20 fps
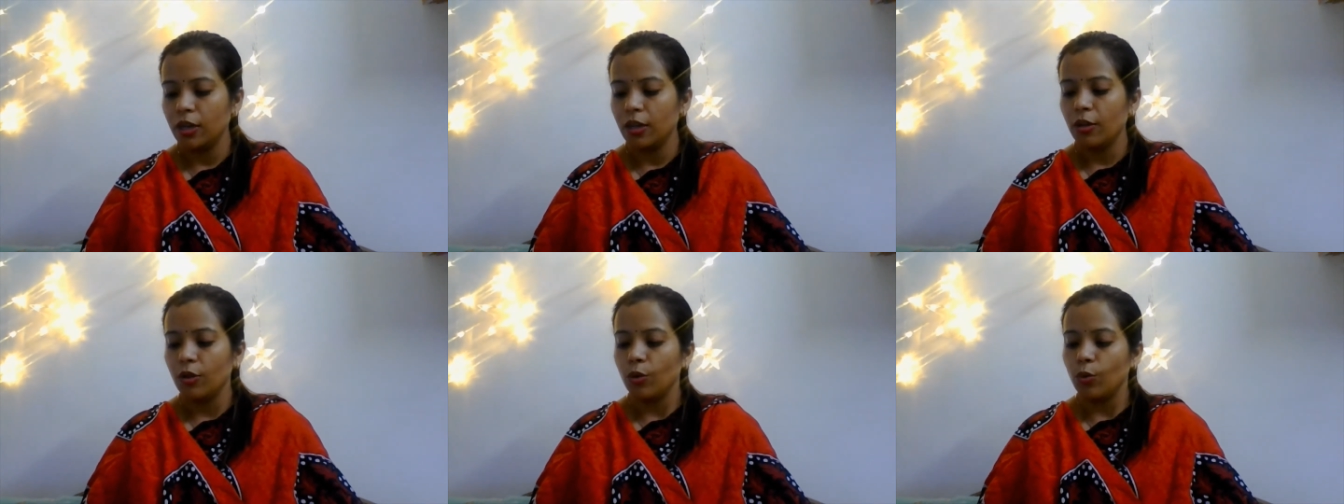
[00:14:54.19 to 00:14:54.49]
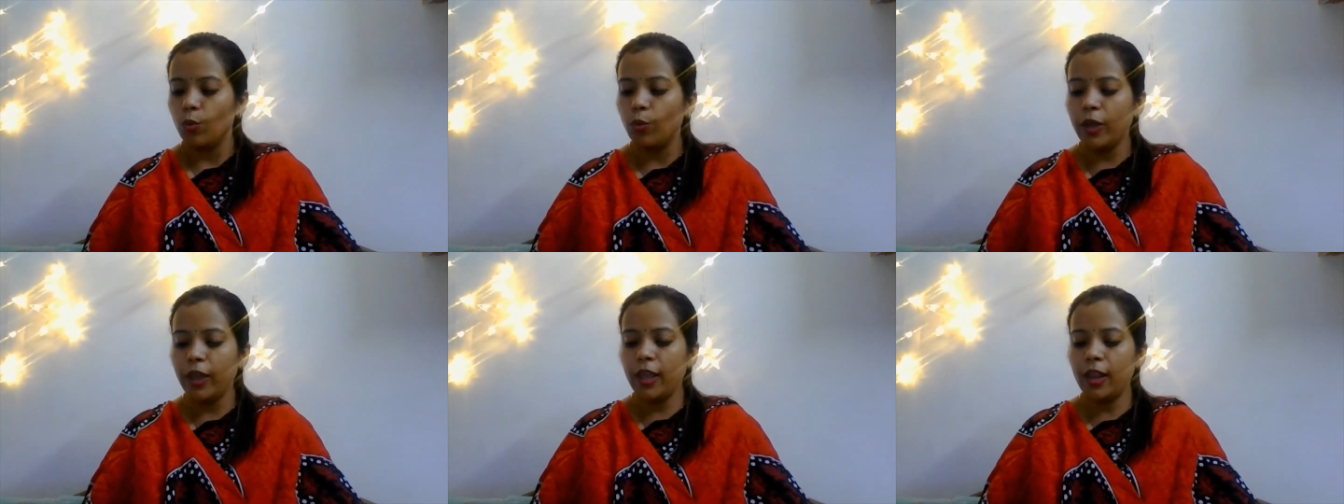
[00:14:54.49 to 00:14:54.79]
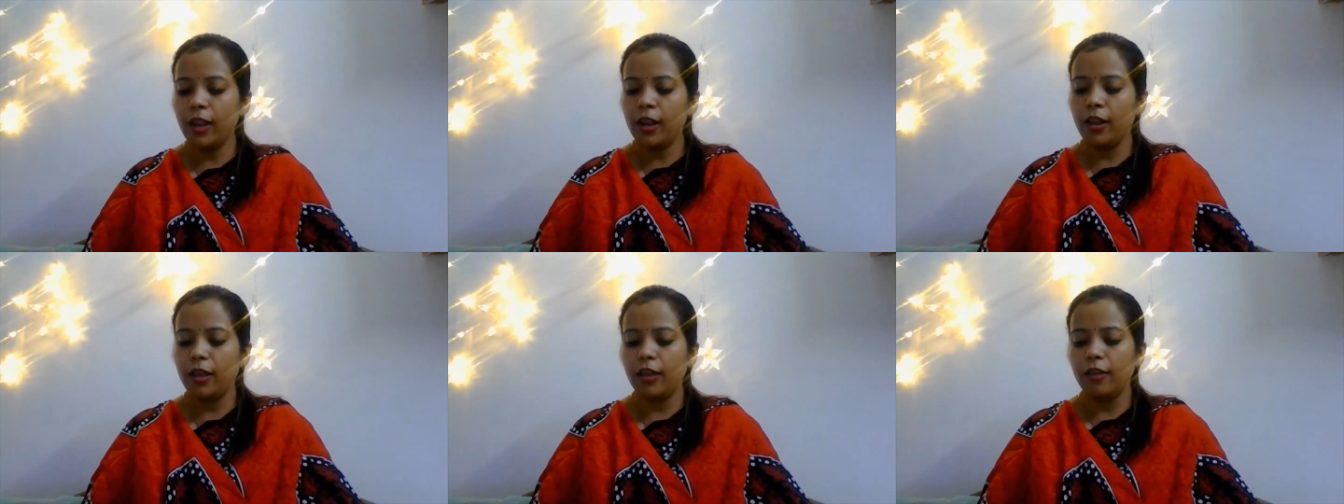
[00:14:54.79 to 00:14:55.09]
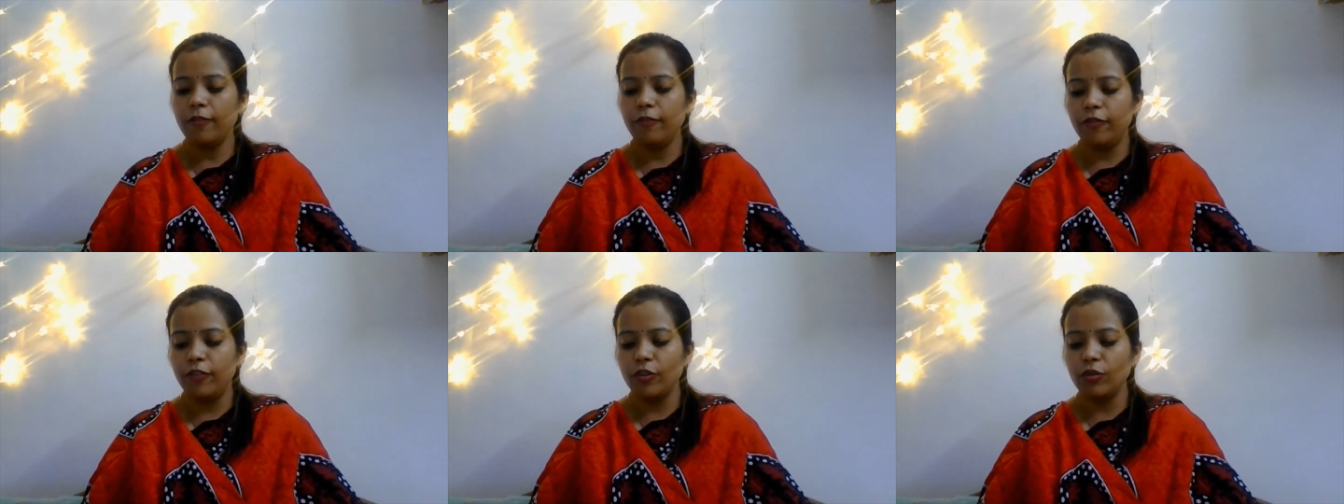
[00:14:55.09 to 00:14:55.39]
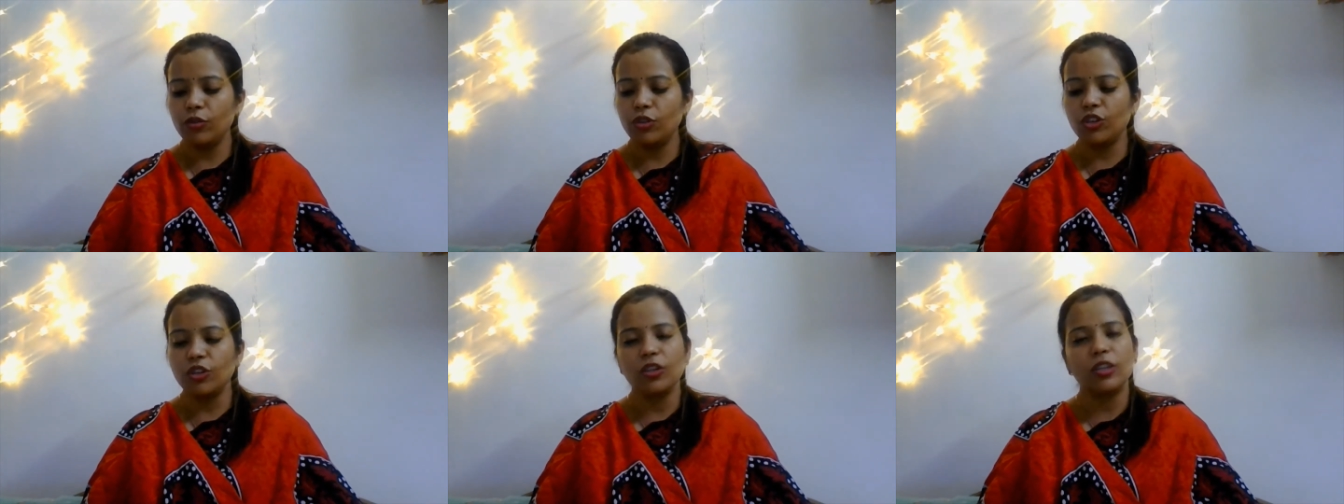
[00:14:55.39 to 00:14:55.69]
Will in
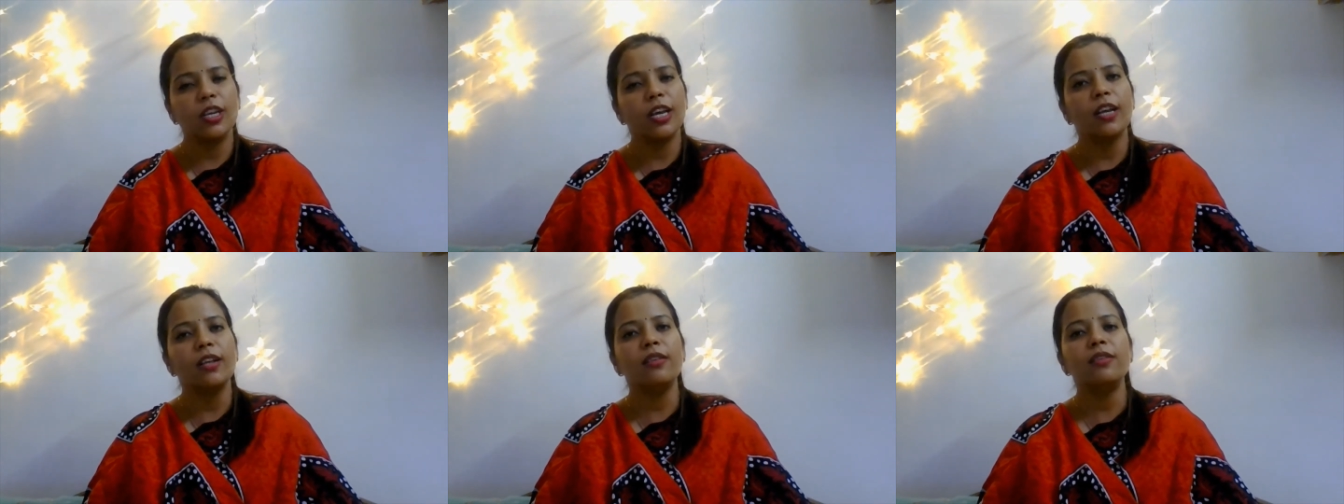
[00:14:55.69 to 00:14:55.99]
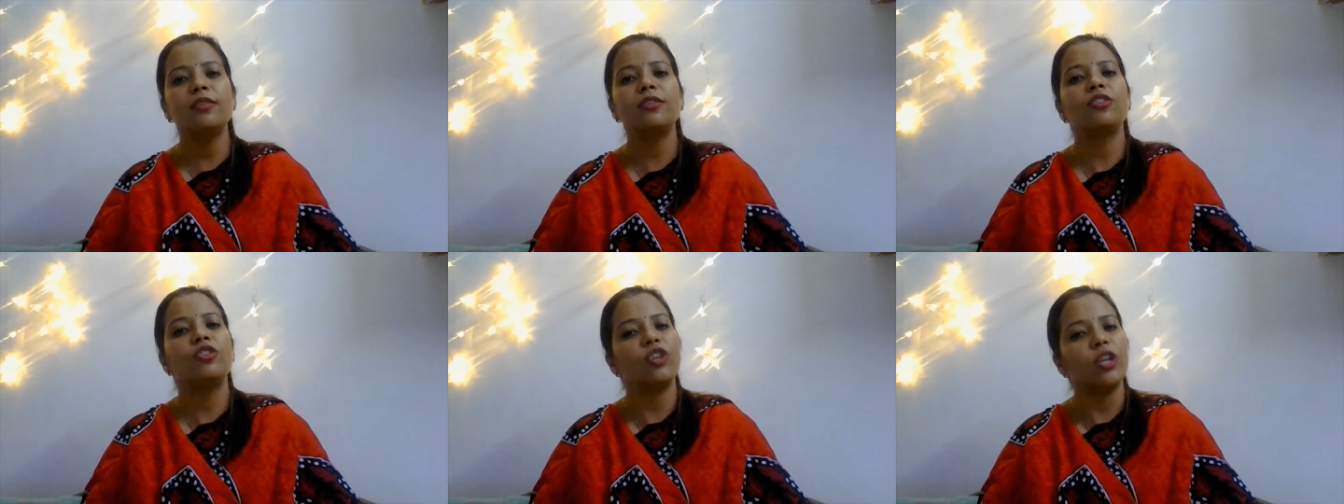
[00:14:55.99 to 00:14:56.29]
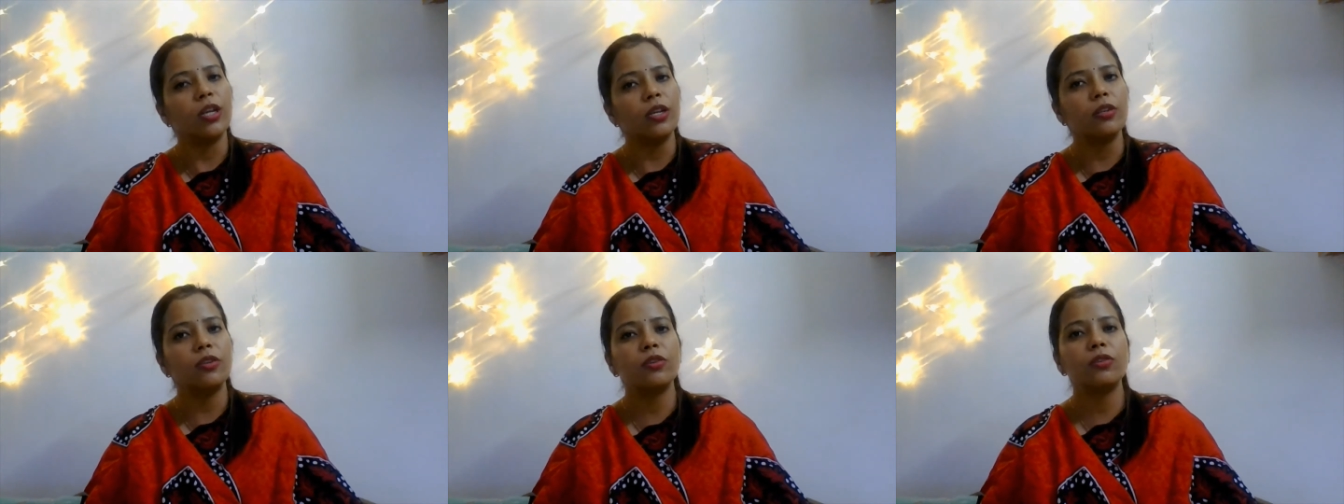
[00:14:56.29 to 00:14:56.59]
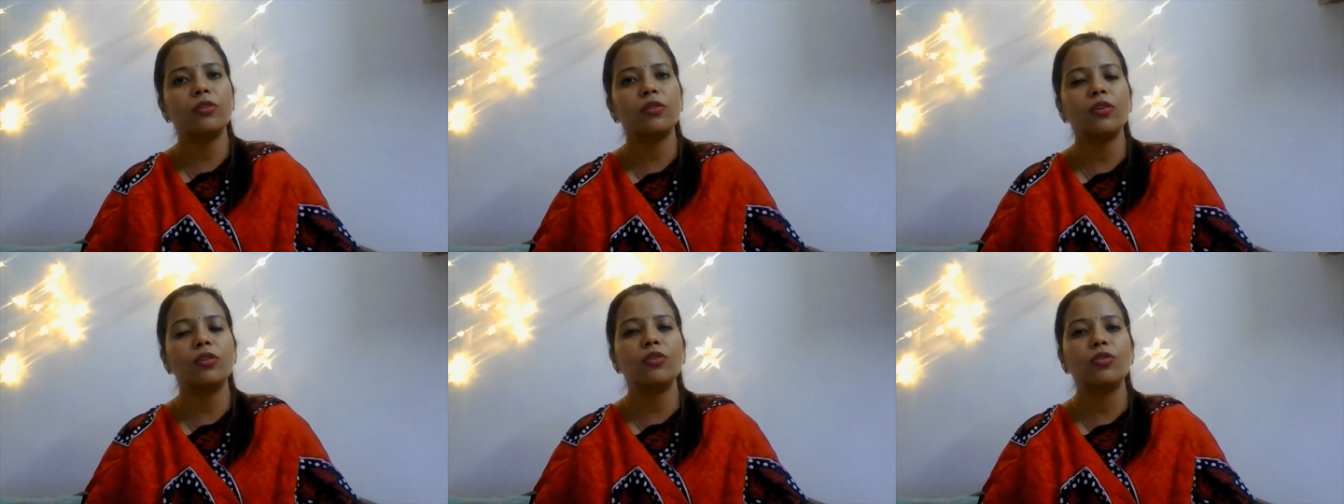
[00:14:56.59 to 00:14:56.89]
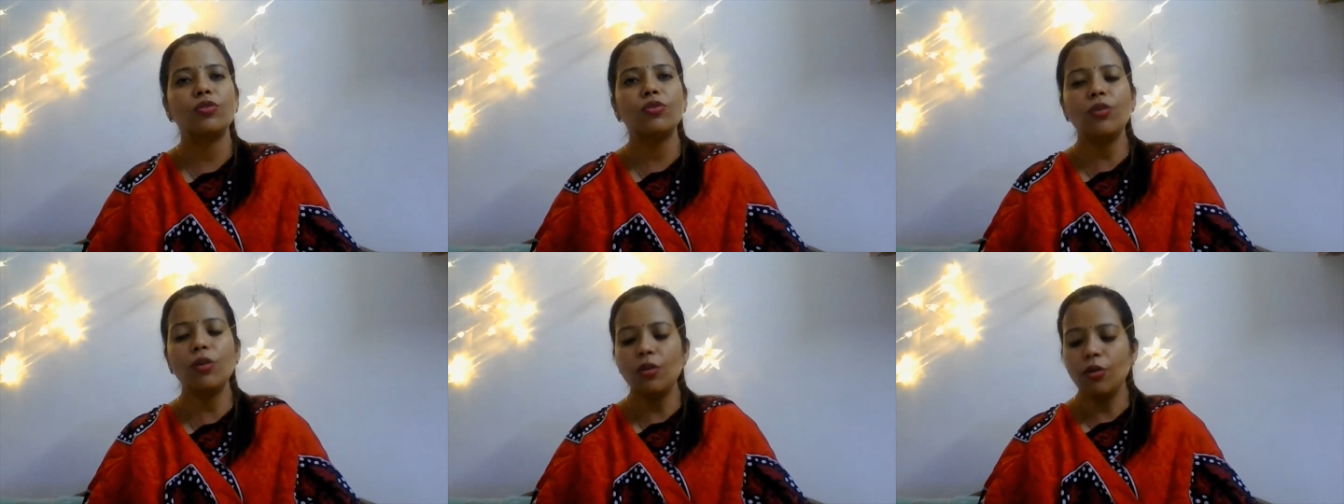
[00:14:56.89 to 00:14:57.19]
future tense changes into
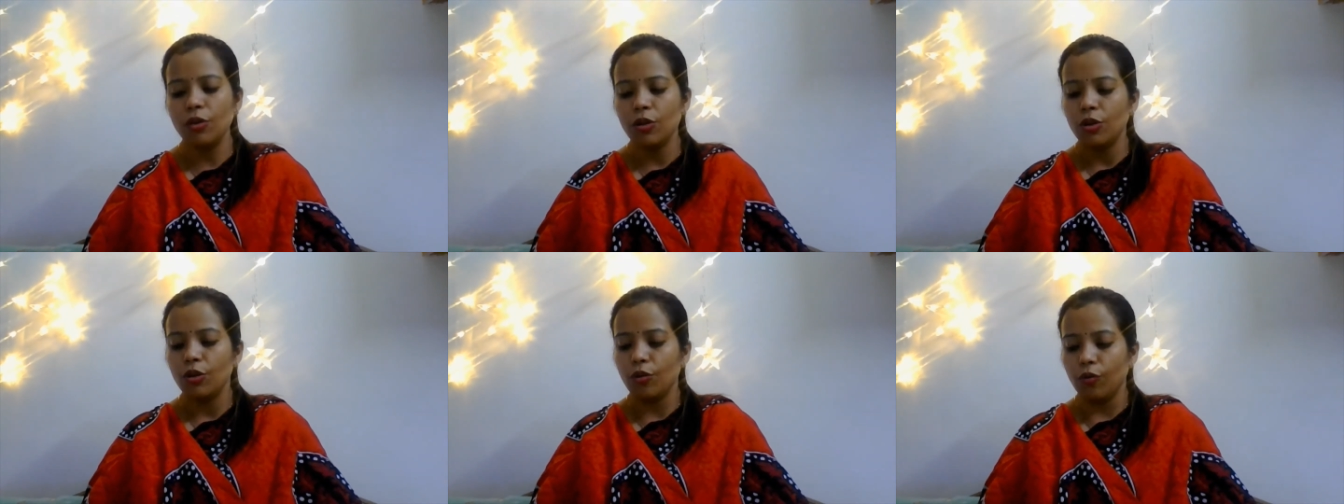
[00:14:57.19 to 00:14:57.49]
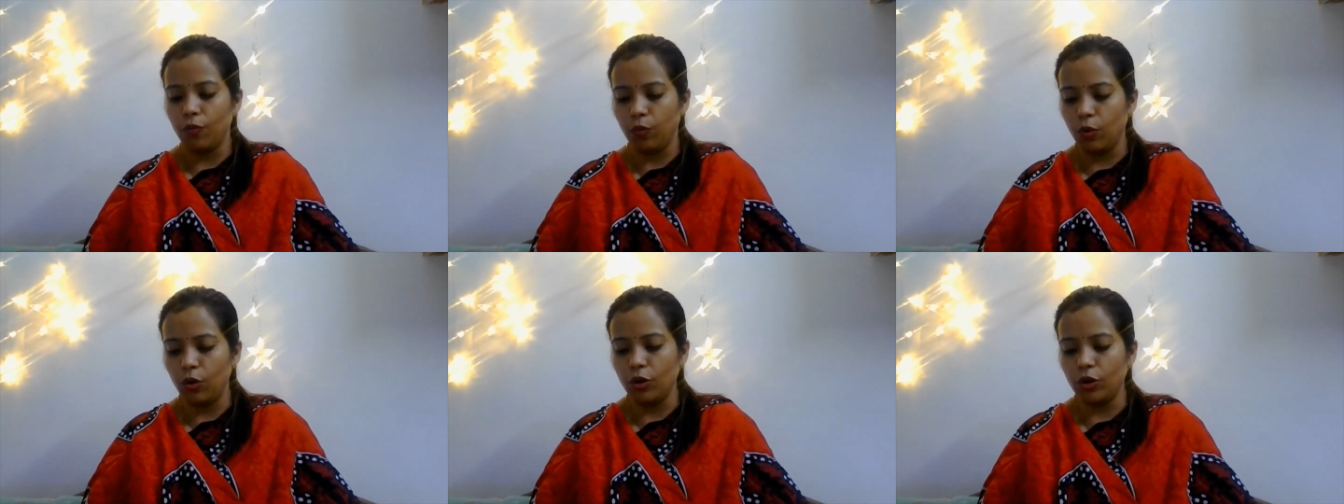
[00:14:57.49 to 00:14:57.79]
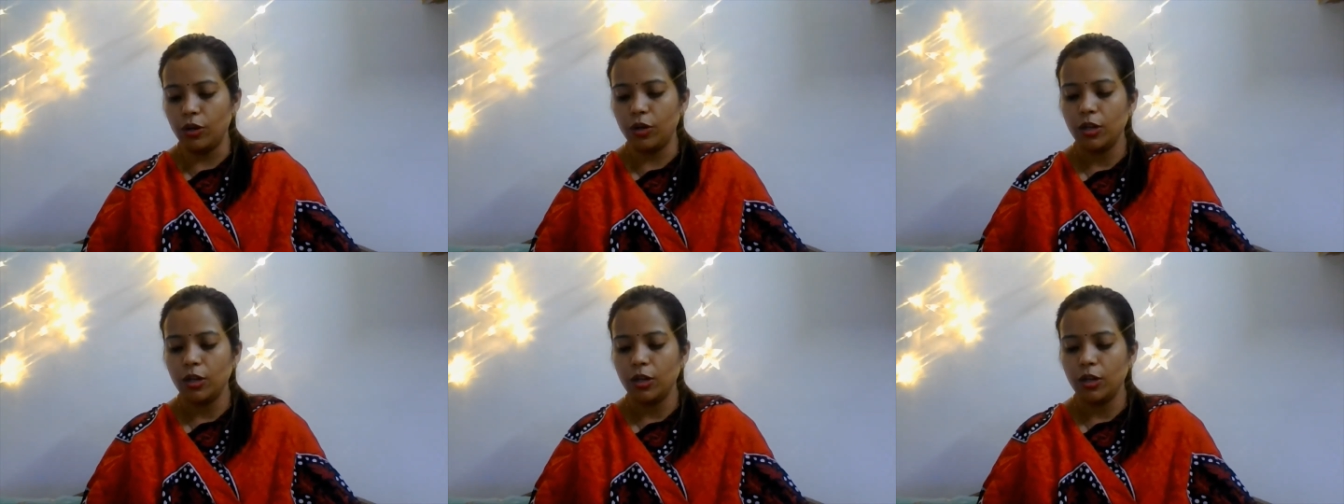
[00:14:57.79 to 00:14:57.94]
would.